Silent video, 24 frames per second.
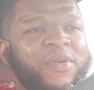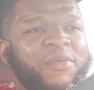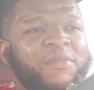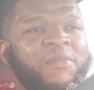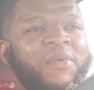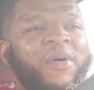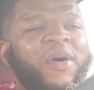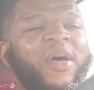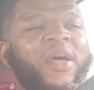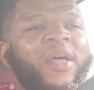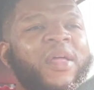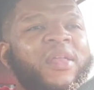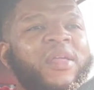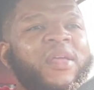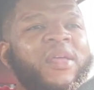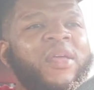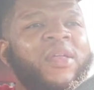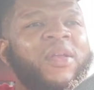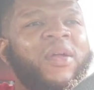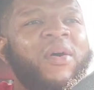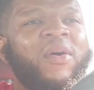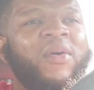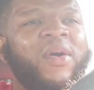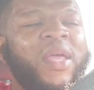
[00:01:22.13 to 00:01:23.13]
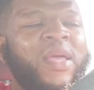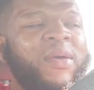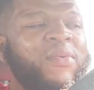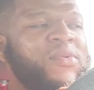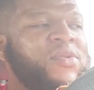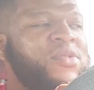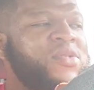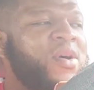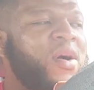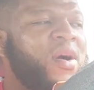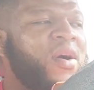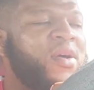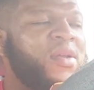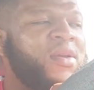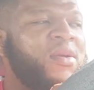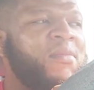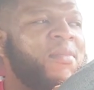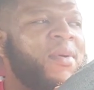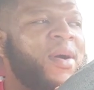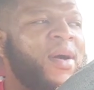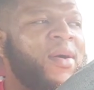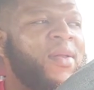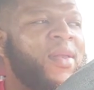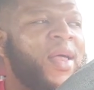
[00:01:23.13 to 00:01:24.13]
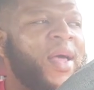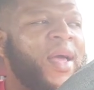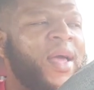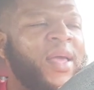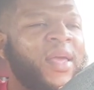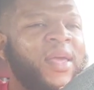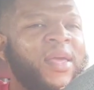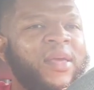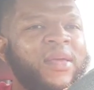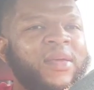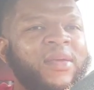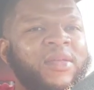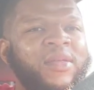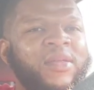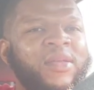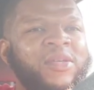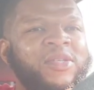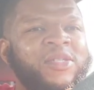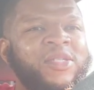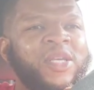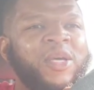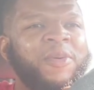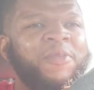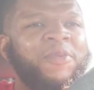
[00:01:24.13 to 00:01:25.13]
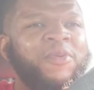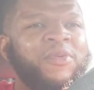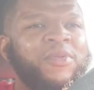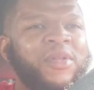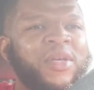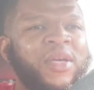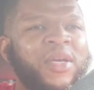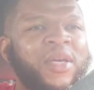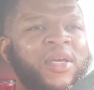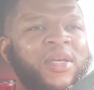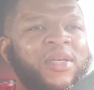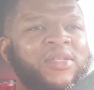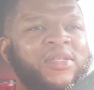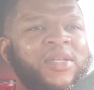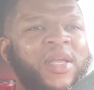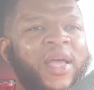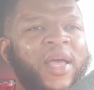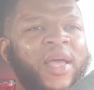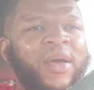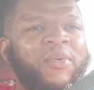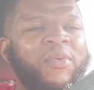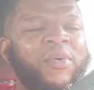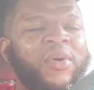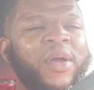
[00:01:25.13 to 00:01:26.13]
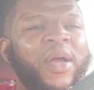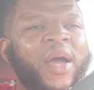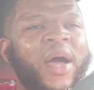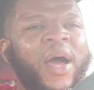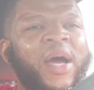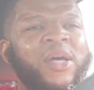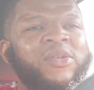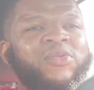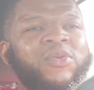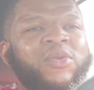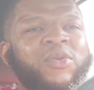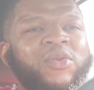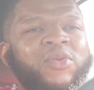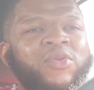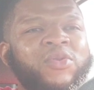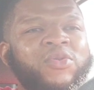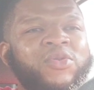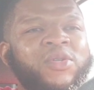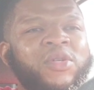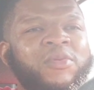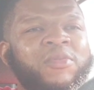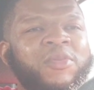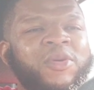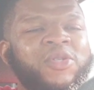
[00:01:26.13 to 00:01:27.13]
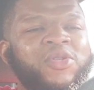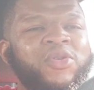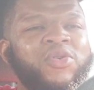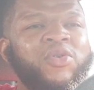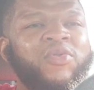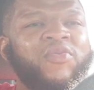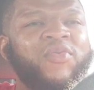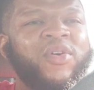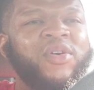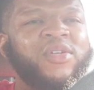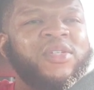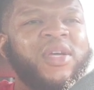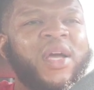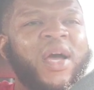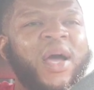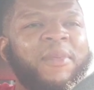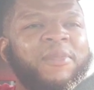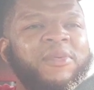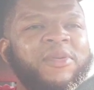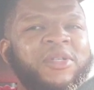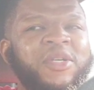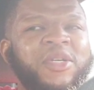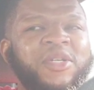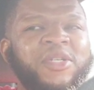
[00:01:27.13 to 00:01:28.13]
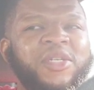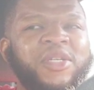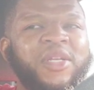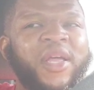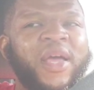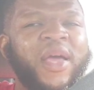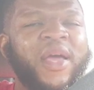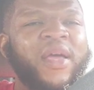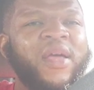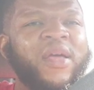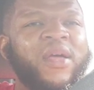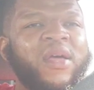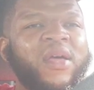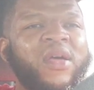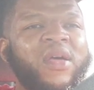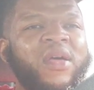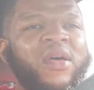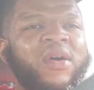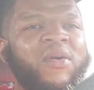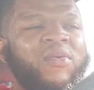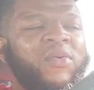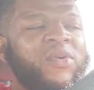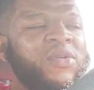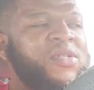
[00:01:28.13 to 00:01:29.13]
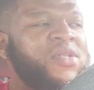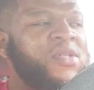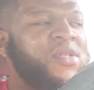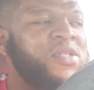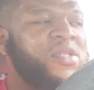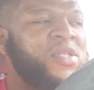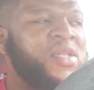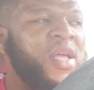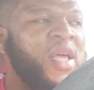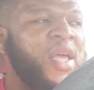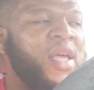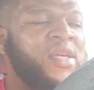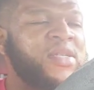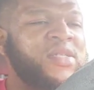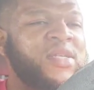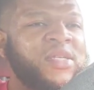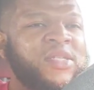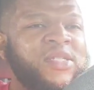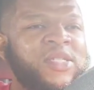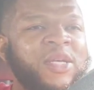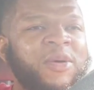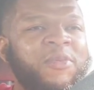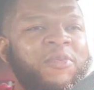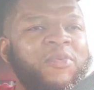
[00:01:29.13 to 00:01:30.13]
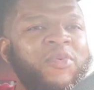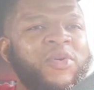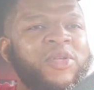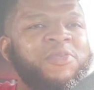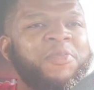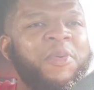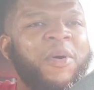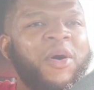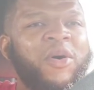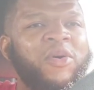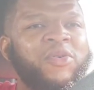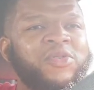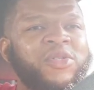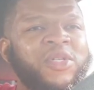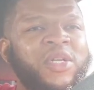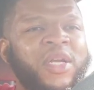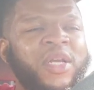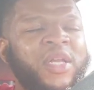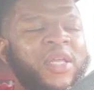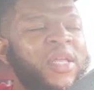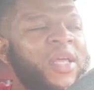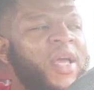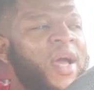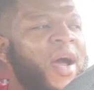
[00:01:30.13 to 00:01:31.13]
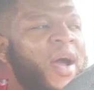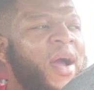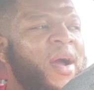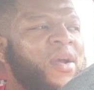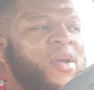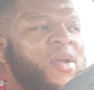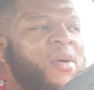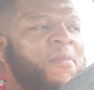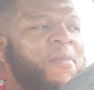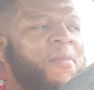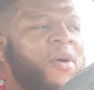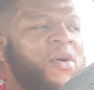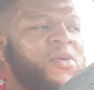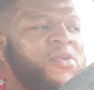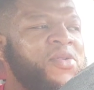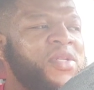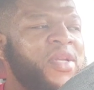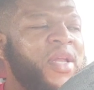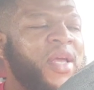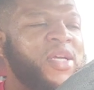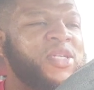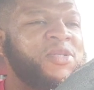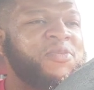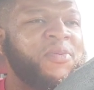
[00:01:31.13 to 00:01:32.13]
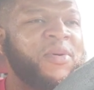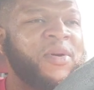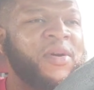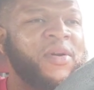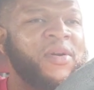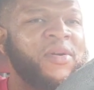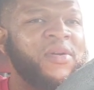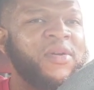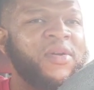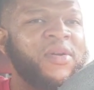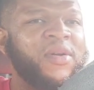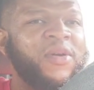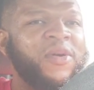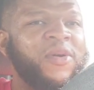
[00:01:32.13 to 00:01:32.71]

But, you know, he was talking about, like, the simple things that where guys would lose the Mr. Universe competition, that was the things as simple as posing. And he hired a posing expert.